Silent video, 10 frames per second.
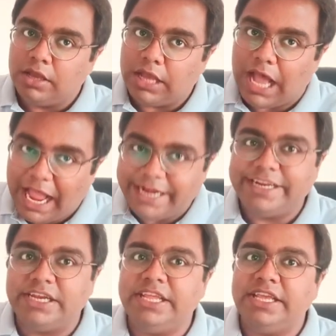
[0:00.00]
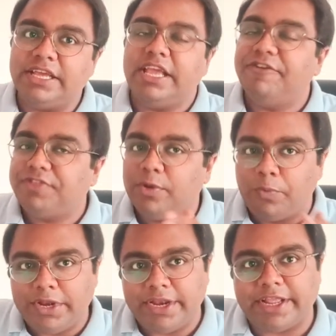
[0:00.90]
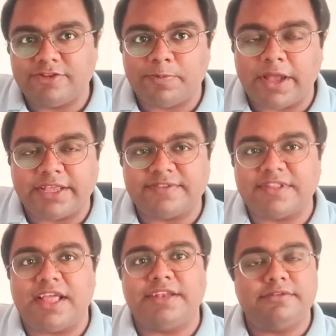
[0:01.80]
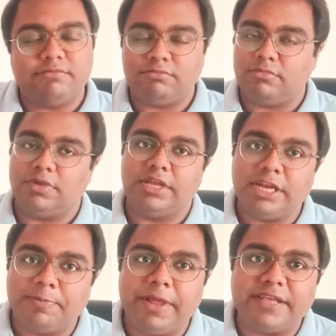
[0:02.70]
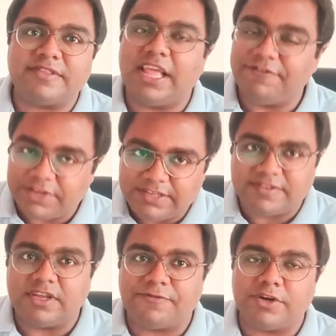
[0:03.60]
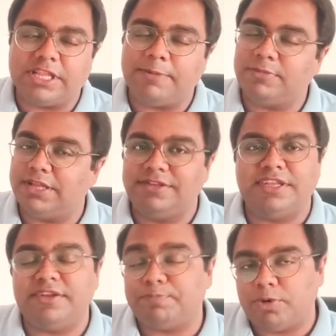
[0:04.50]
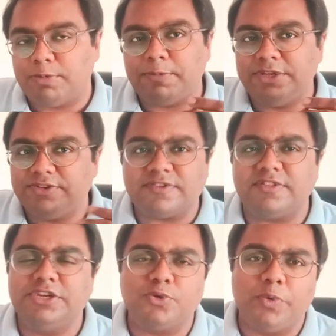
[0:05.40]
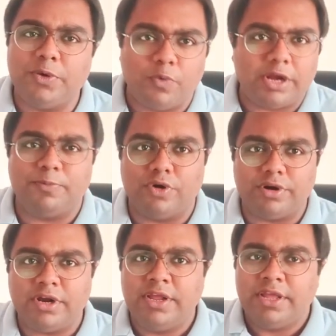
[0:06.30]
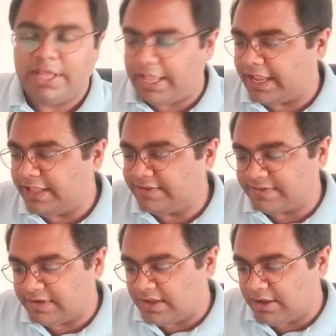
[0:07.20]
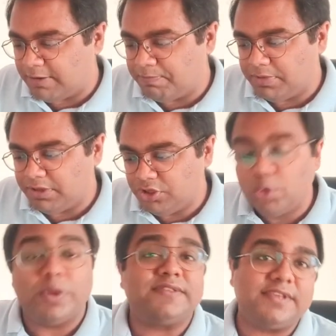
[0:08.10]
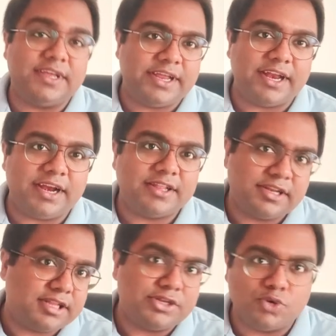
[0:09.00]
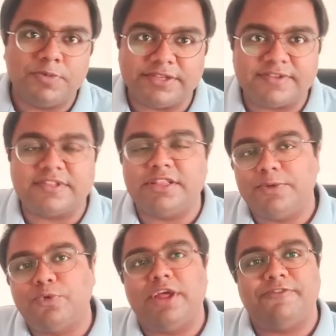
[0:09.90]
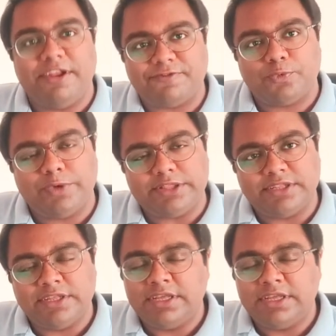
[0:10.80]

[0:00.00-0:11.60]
Ideally, if they win against Pakistan, it makes life easier for them. Then they probably just need to win 1 more against USA and Canada. That are the 2 matches that they would have left with.